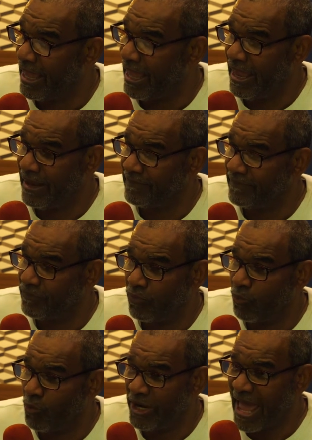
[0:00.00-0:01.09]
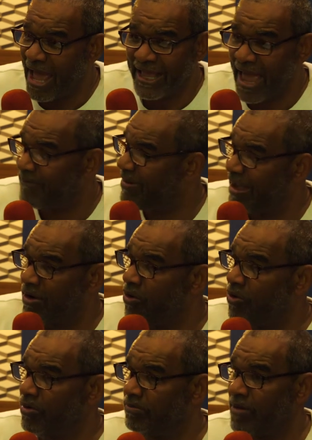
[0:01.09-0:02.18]
And when I got back
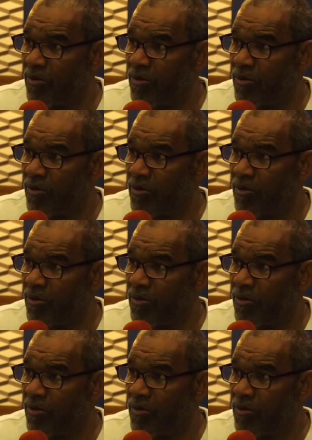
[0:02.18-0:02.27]
home,